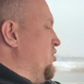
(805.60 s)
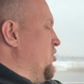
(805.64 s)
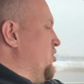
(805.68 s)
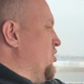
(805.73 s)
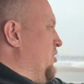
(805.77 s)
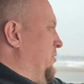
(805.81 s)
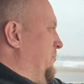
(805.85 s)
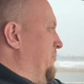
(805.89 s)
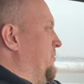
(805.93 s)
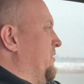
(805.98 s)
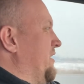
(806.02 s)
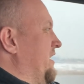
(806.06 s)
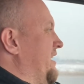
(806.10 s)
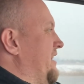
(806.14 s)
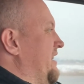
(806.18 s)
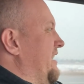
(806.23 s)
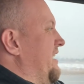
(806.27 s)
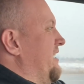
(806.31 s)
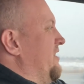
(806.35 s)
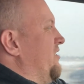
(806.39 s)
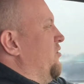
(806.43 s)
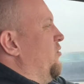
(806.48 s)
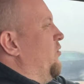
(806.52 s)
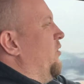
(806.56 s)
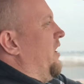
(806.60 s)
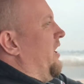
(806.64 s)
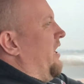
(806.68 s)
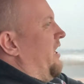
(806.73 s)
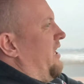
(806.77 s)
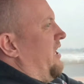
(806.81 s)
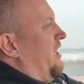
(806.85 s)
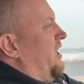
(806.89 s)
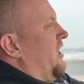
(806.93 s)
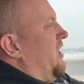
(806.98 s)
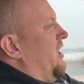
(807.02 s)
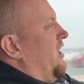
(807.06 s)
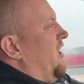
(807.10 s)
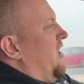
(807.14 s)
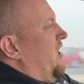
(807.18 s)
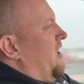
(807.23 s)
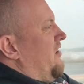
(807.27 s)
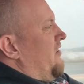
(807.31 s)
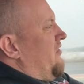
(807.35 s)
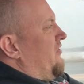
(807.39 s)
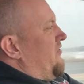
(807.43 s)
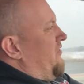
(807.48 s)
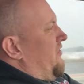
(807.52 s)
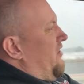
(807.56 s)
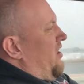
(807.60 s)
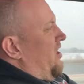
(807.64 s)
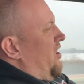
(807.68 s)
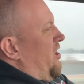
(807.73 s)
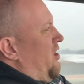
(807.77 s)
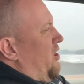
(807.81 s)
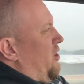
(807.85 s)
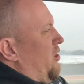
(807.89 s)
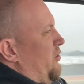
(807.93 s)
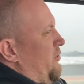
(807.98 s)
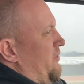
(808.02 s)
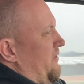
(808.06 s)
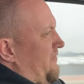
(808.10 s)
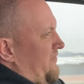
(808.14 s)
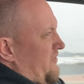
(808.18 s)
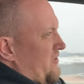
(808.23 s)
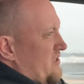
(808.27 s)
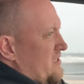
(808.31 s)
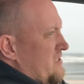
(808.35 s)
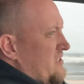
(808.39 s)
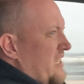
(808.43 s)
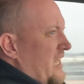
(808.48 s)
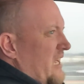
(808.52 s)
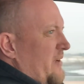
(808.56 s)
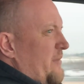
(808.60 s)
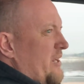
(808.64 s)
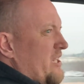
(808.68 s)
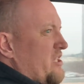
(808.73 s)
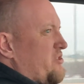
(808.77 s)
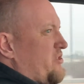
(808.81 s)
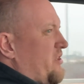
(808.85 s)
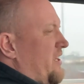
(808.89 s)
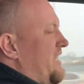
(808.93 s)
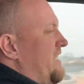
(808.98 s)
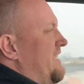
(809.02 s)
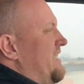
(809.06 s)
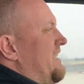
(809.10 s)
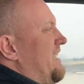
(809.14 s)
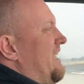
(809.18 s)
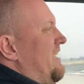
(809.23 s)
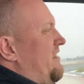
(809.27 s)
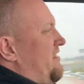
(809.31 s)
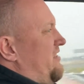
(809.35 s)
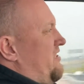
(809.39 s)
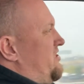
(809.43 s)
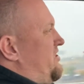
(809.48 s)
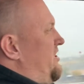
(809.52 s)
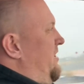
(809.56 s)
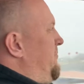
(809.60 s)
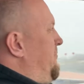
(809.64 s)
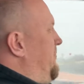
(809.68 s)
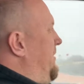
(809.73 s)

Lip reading: completely in the way. So the first time I tried to get the chip